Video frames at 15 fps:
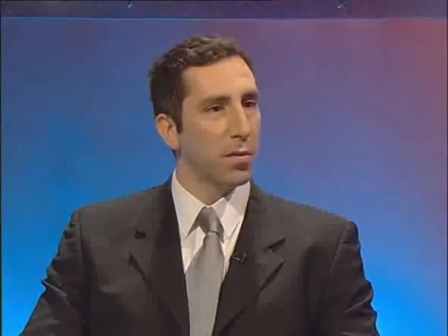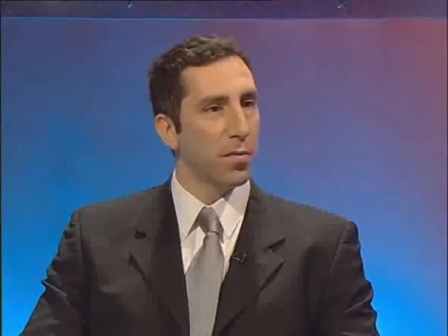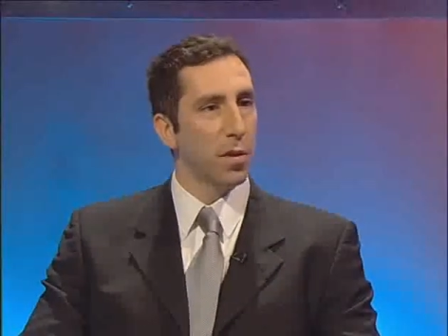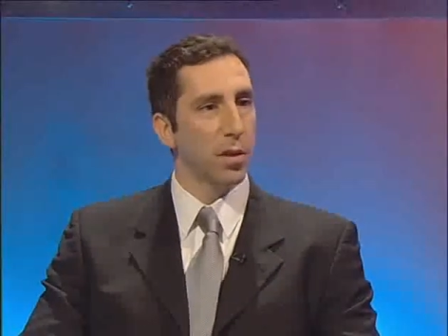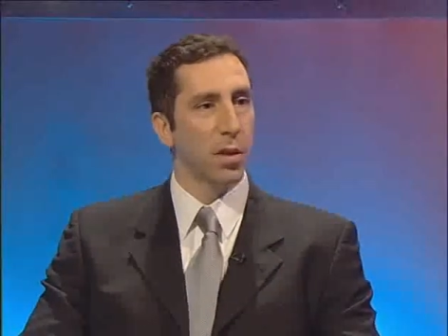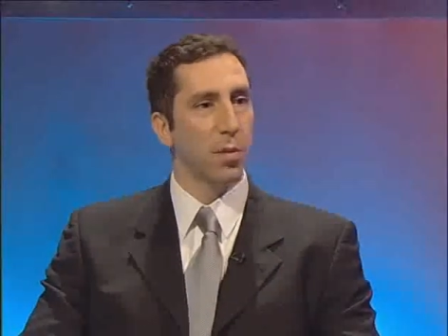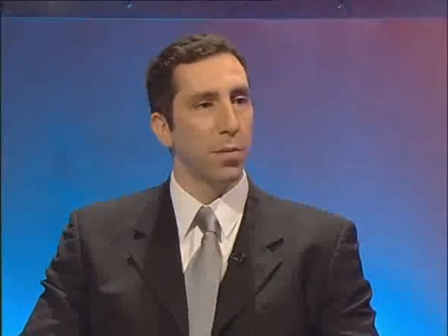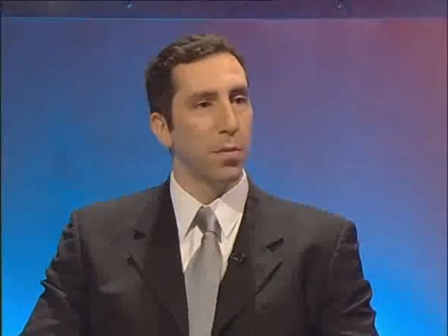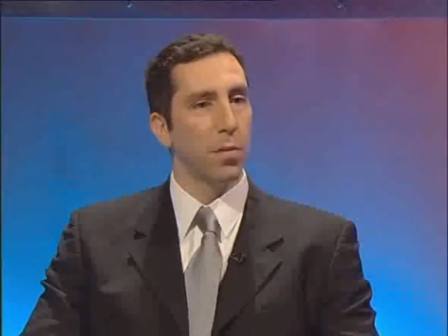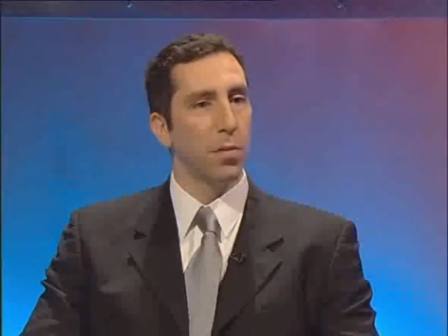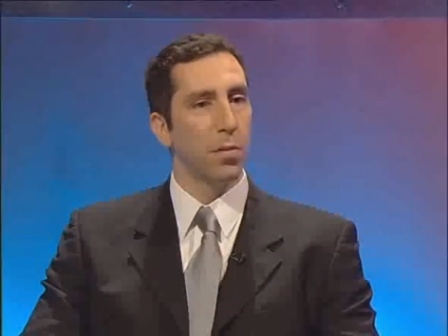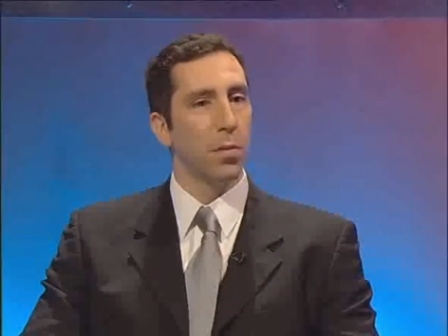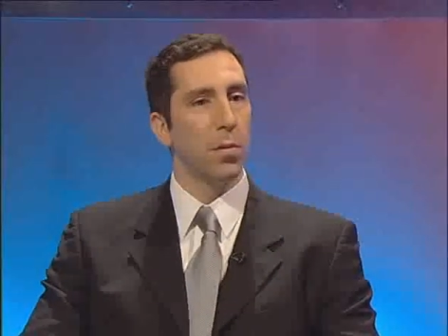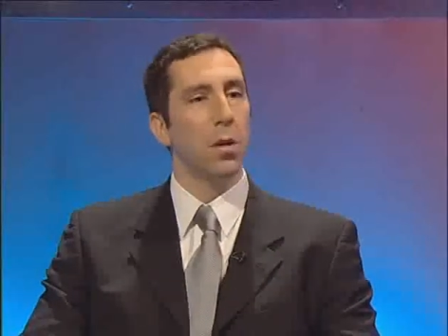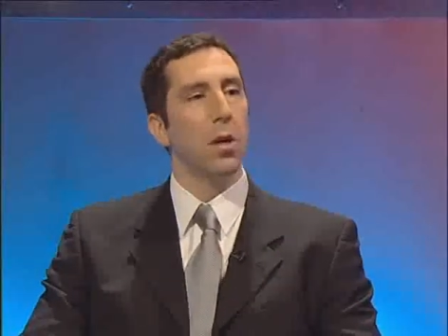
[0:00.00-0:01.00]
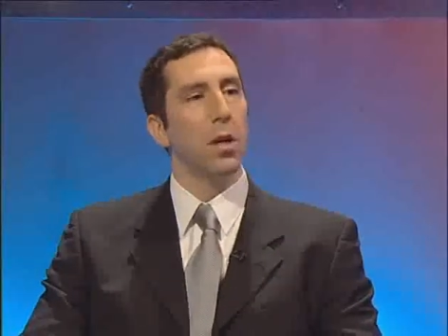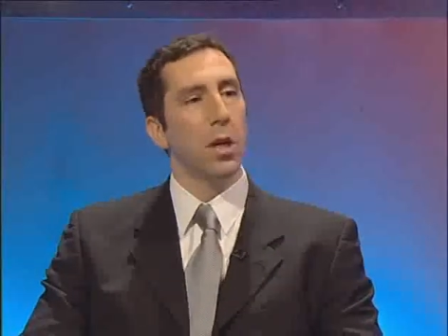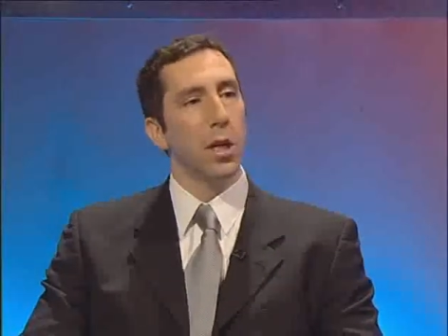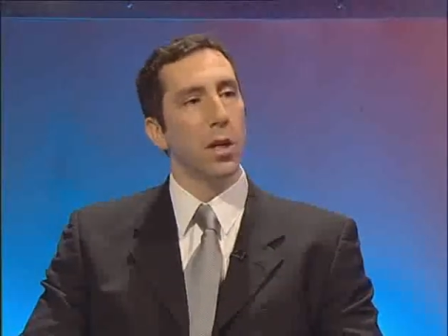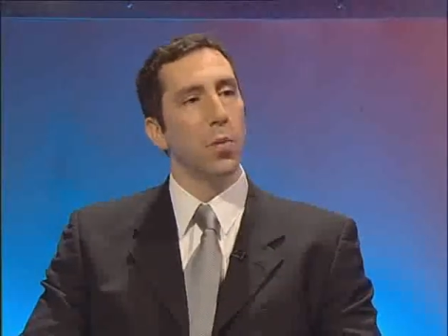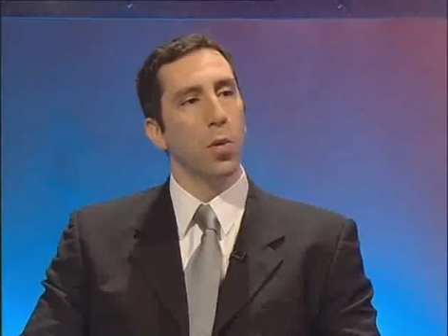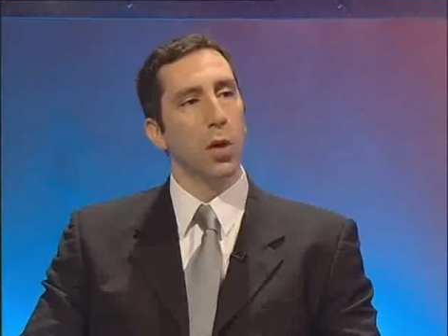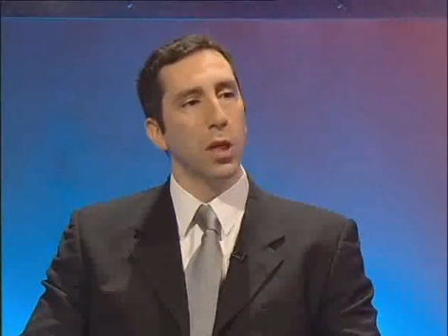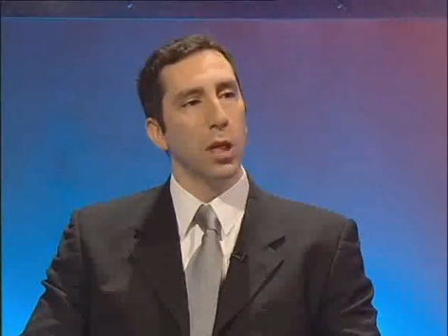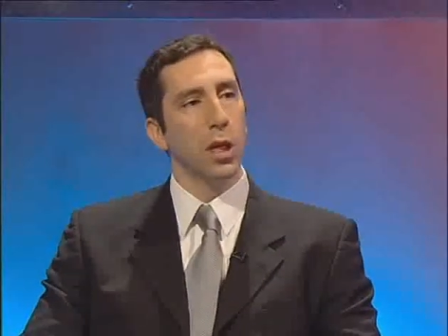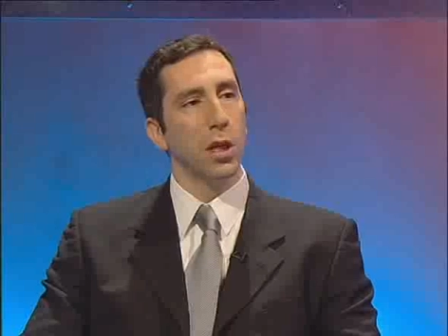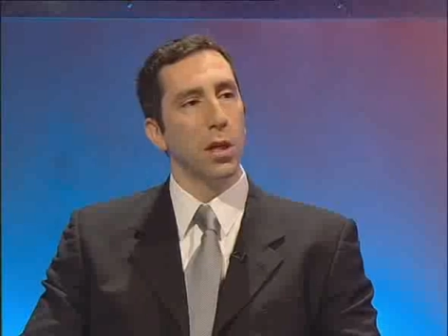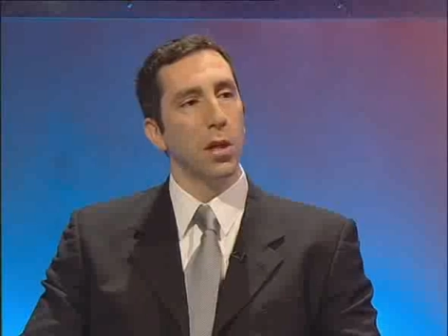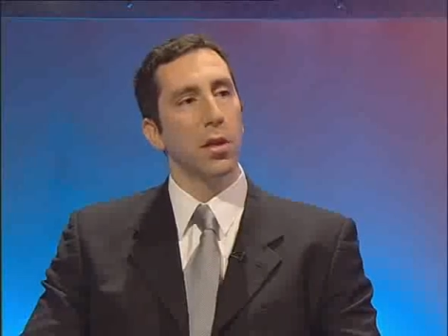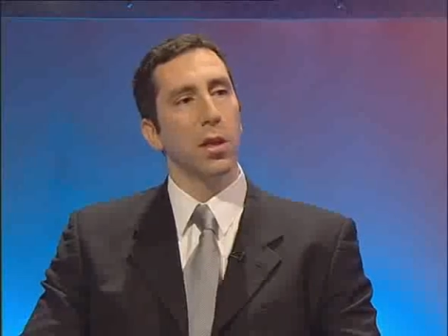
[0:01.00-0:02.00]
For example, in 1
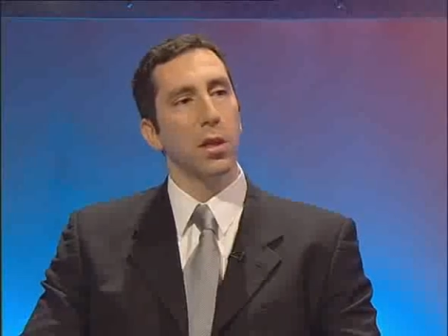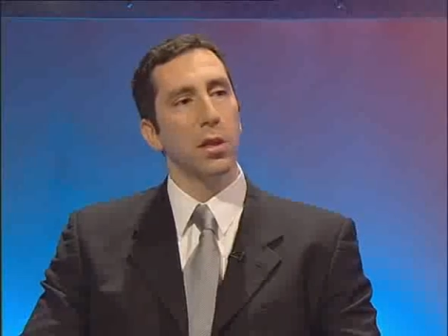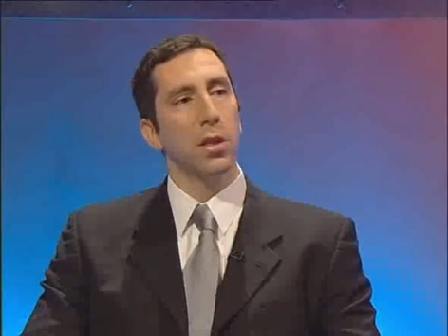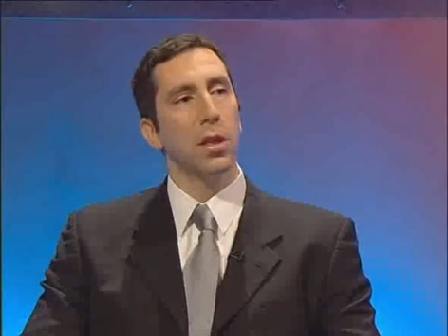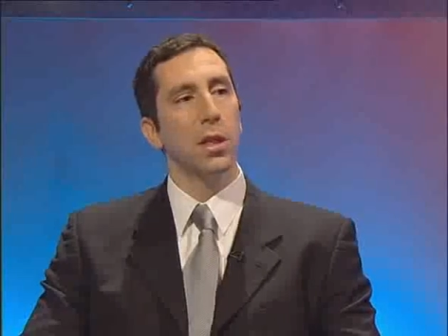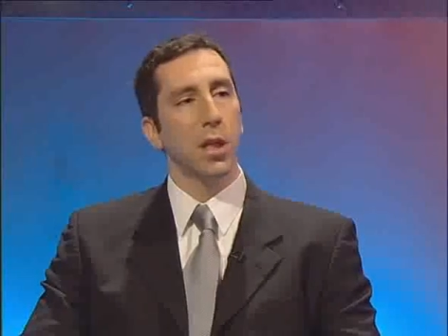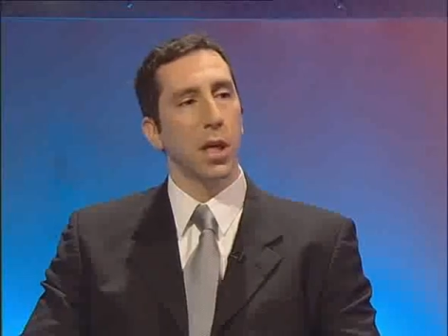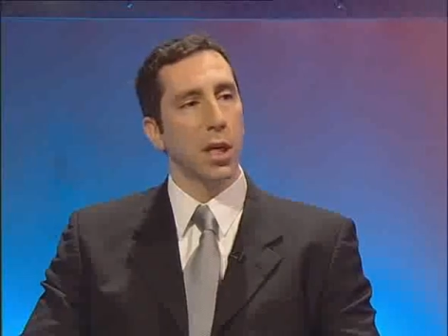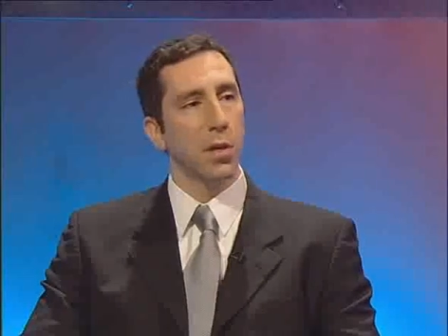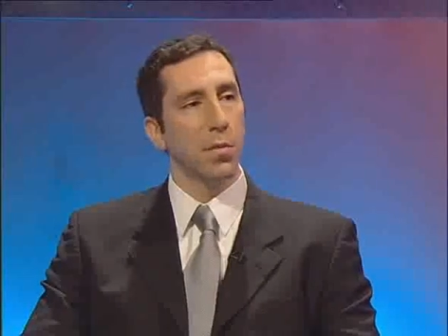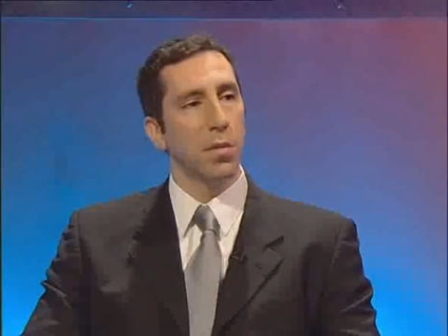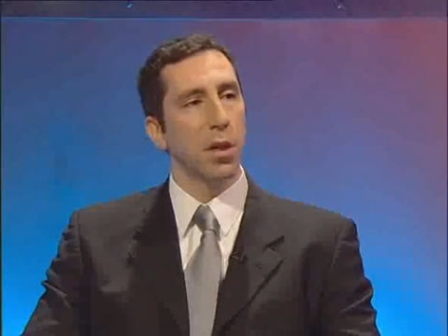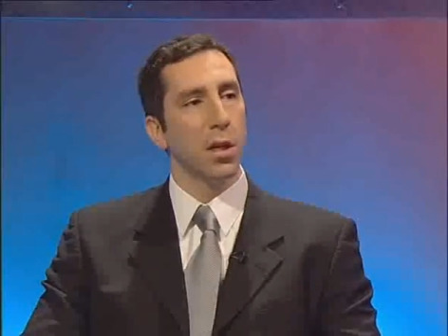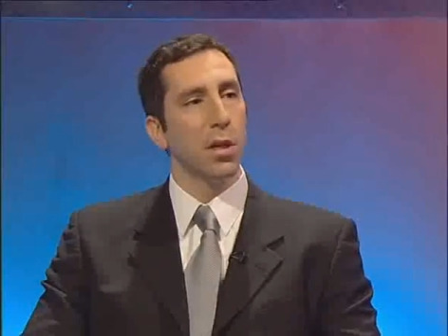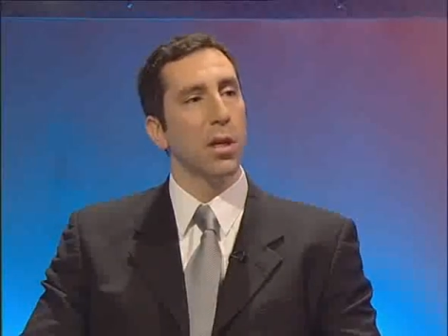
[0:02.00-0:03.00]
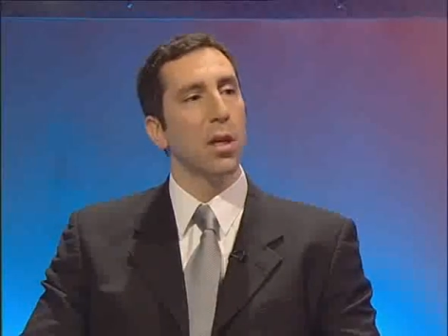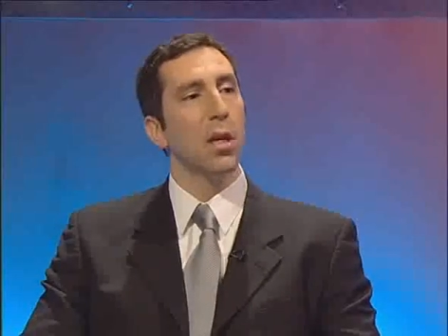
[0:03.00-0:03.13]
year, that's the time that